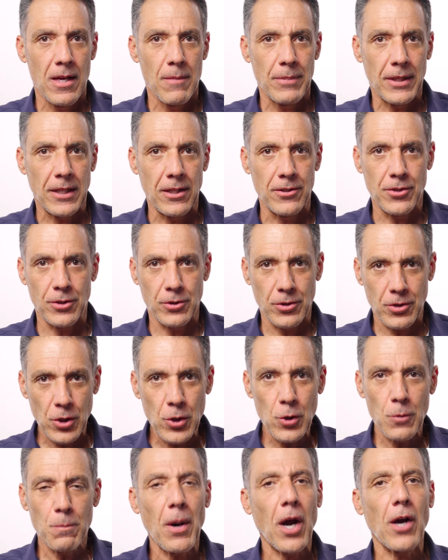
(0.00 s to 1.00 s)
because there's
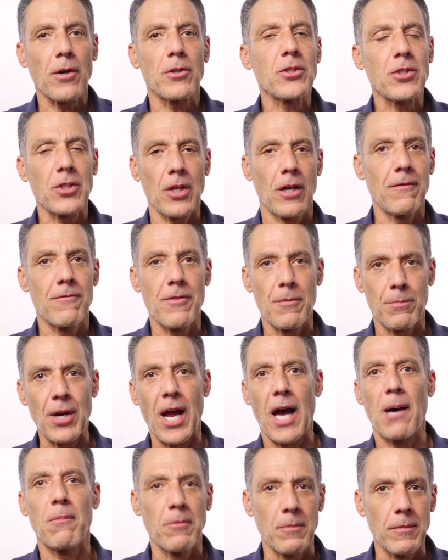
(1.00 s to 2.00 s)
two parts of the
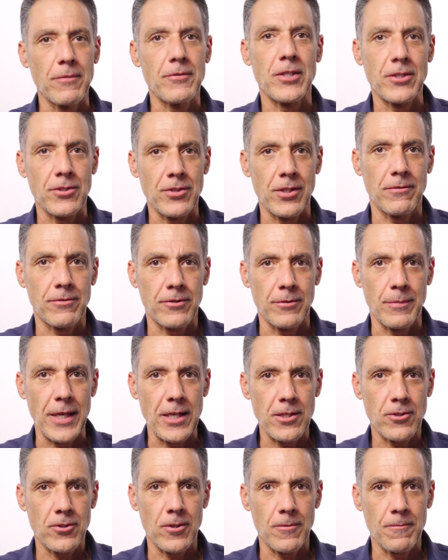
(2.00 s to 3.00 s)
problem of
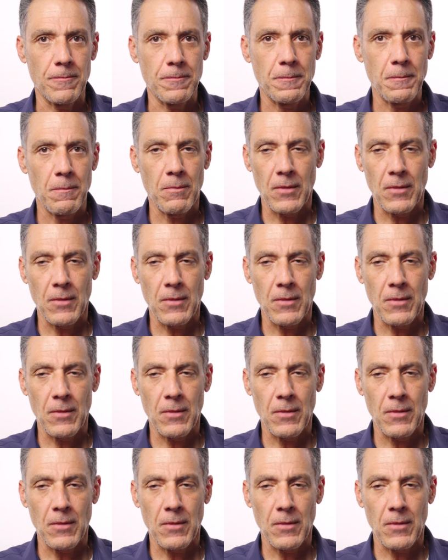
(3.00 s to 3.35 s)
disinformation.